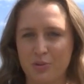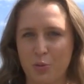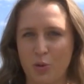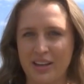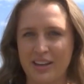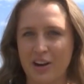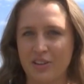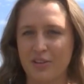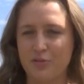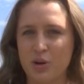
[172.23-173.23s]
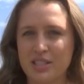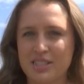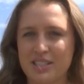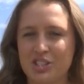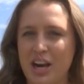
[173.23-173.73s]
Reporting Carolina
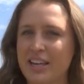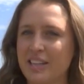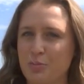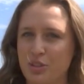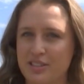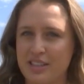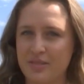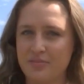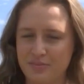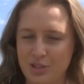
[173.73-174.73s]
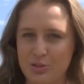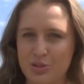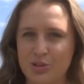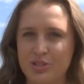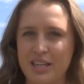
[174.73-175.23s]
Forest, Jackie Labrizzi, News
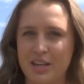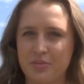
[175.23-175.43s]
13.